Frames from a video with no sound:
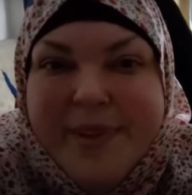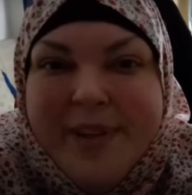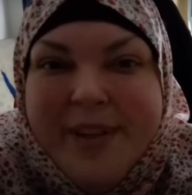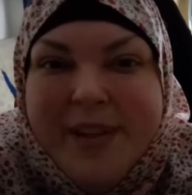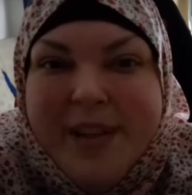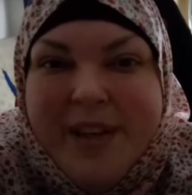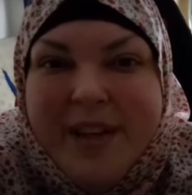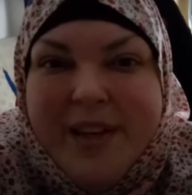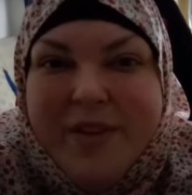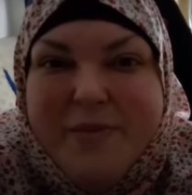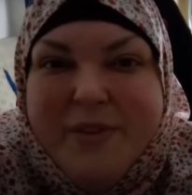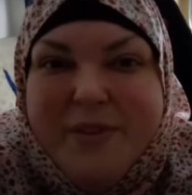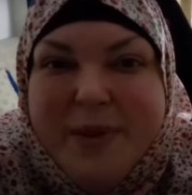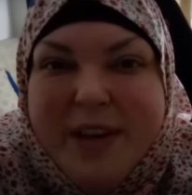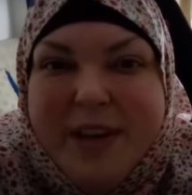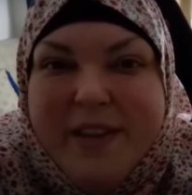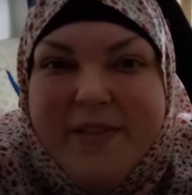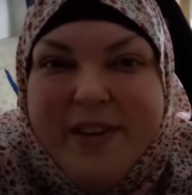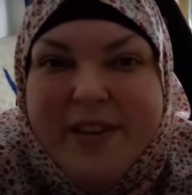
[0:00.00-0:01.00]
Hello,
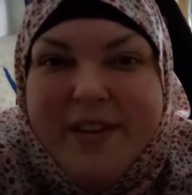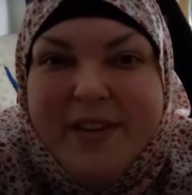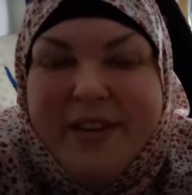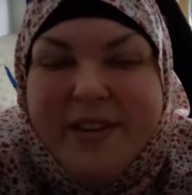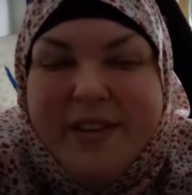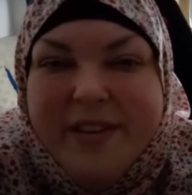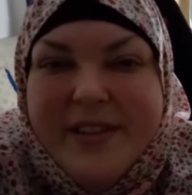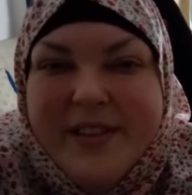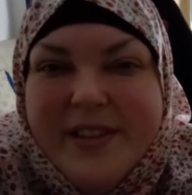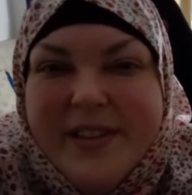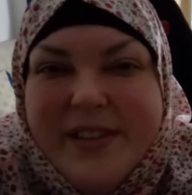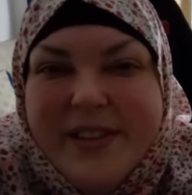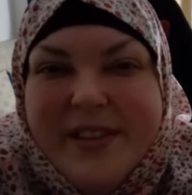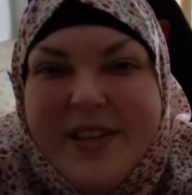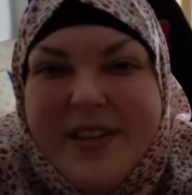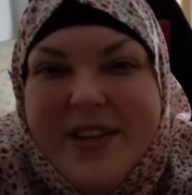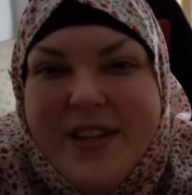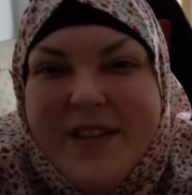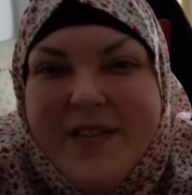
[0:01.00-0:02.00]
misbehaving. Have
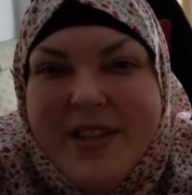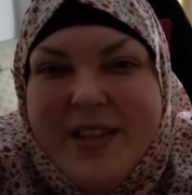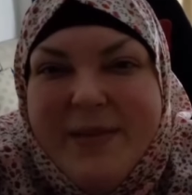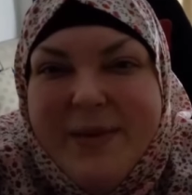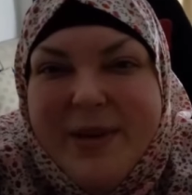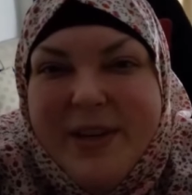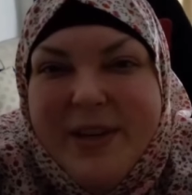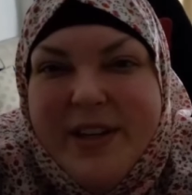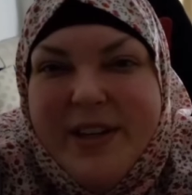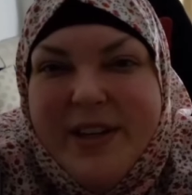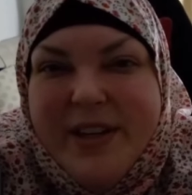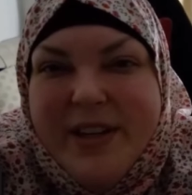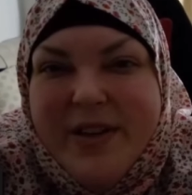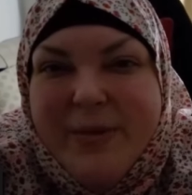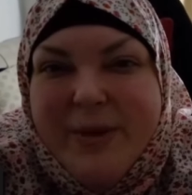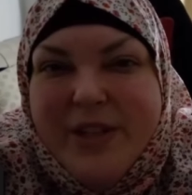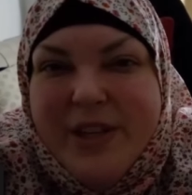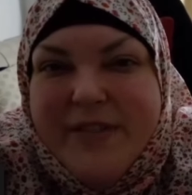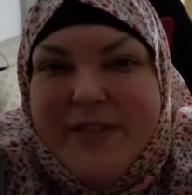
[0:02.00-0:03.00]
you celebrated King Cobra
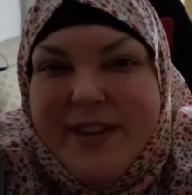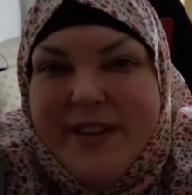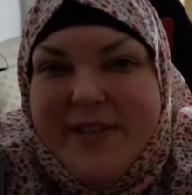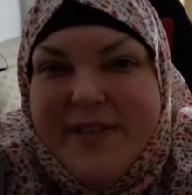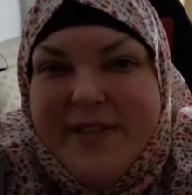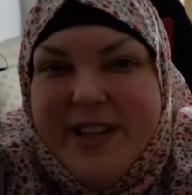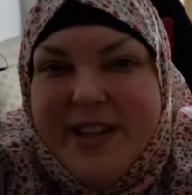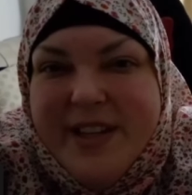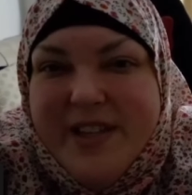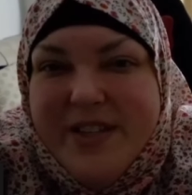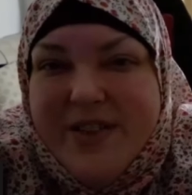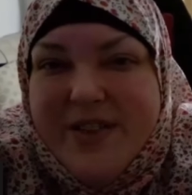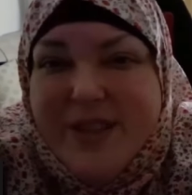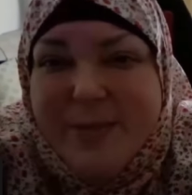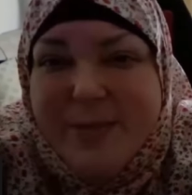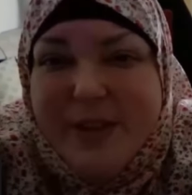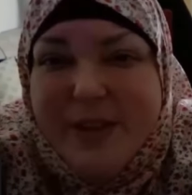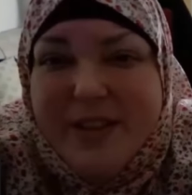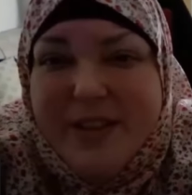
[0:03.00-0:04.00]
Jeff's house ending his dry spell?